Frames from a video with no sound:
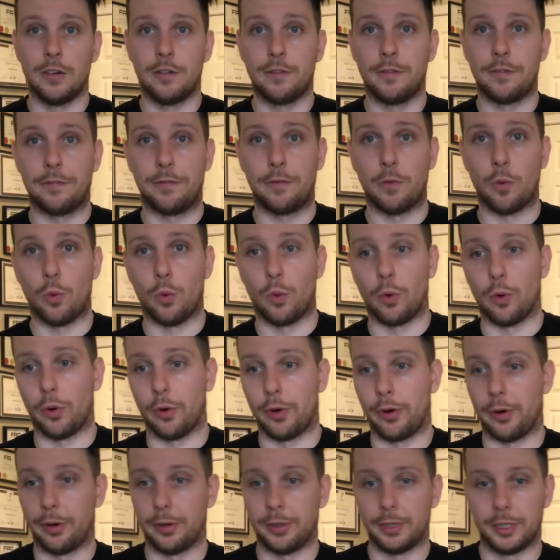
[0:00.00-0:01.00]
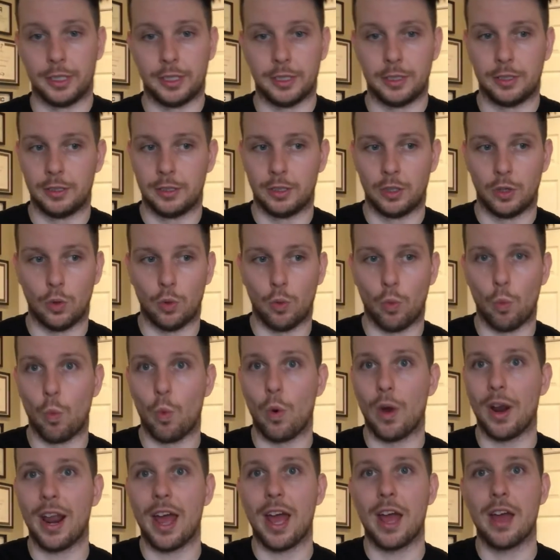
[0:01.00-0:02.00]
for
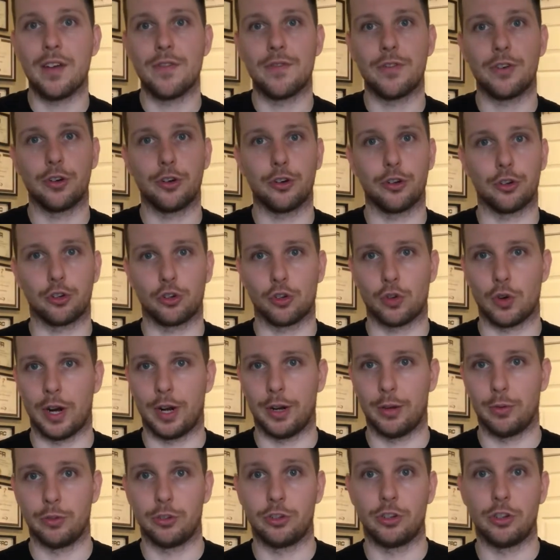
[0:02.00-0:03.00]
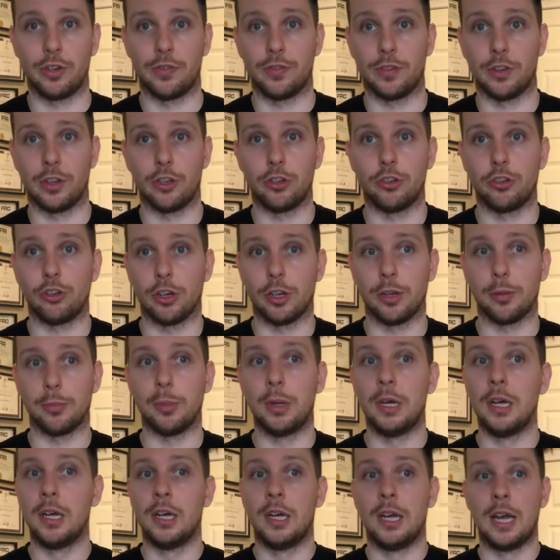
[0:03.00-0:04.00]
whatever you're trying to achieve in the gym.
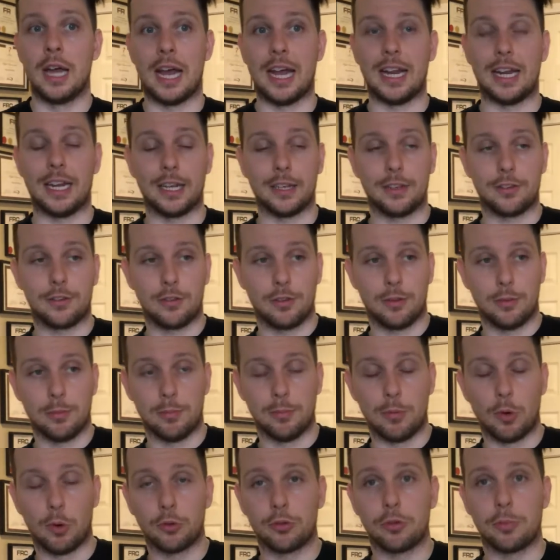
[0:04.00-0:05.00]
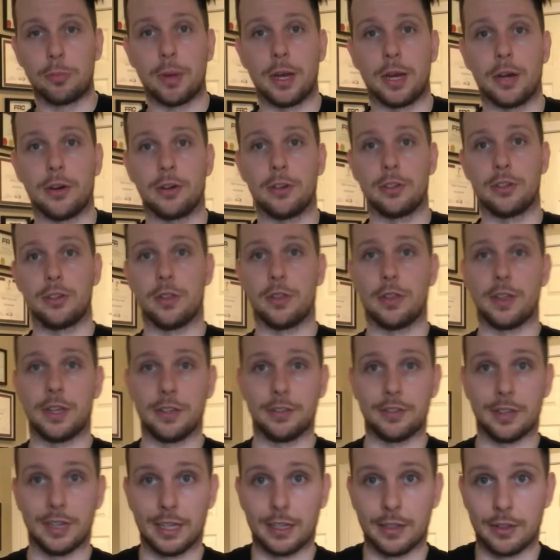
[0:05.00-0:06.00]
And it's most apparent to
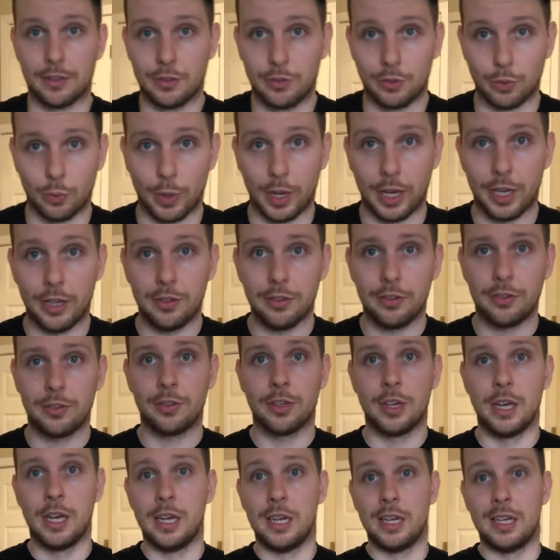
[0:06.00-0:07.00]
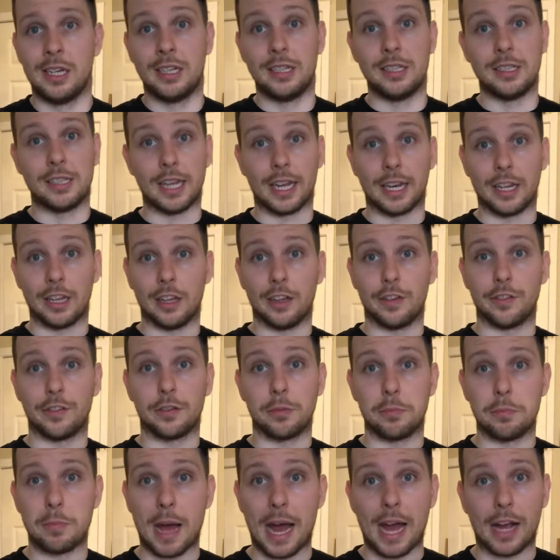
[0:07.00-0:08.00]
things like swings,
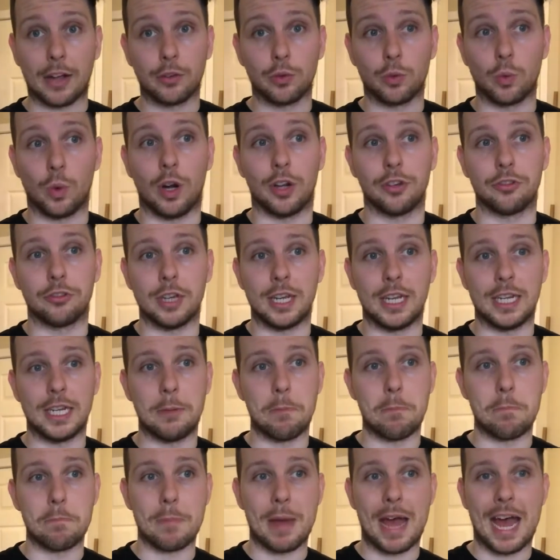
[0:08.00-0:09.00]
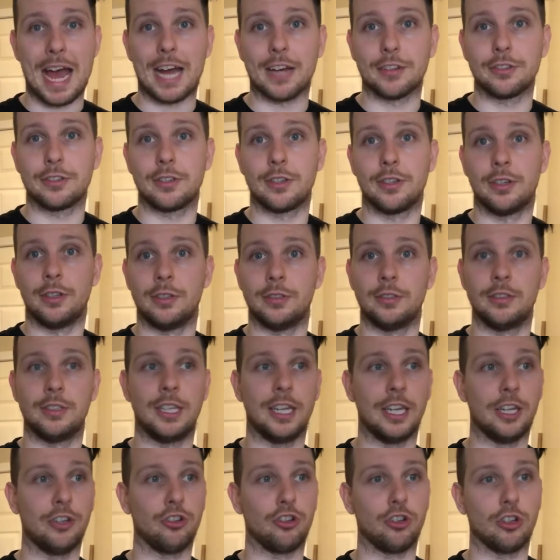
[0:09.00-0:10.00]
deadlifts, back squats, any max
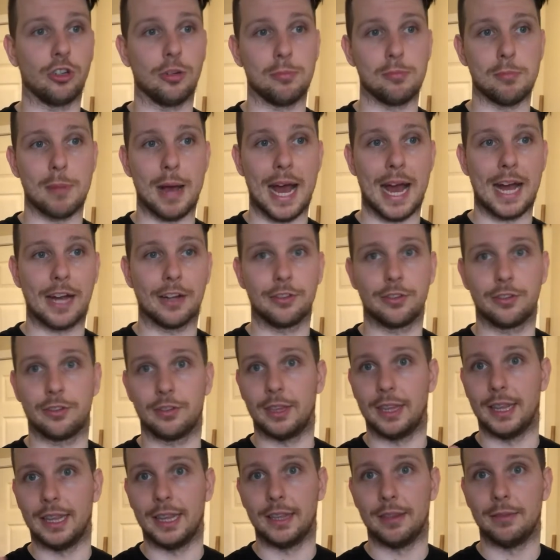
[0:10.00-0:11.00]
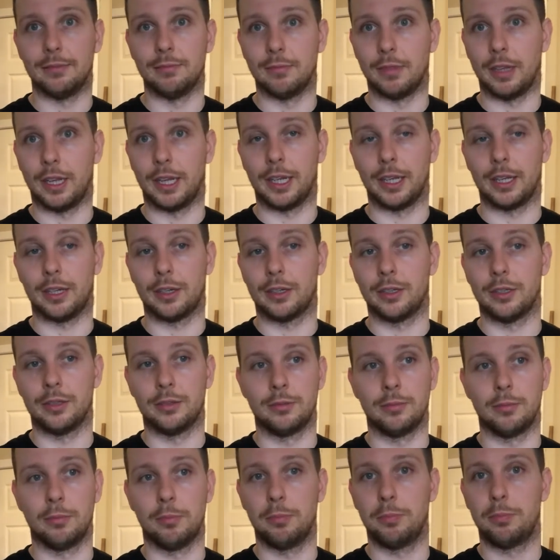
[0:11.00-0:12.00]
tension, max like
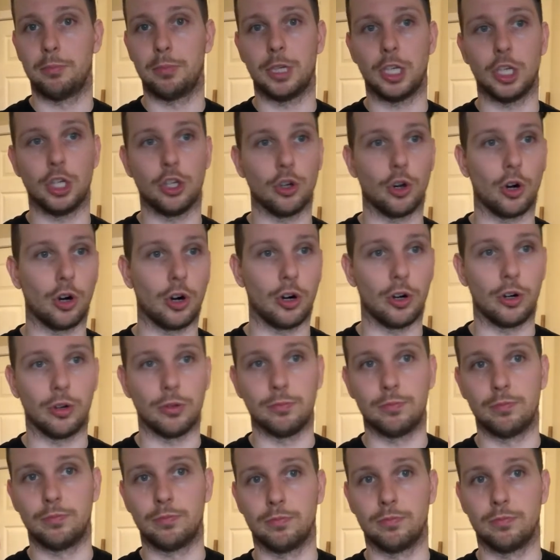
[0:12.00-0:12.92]
PR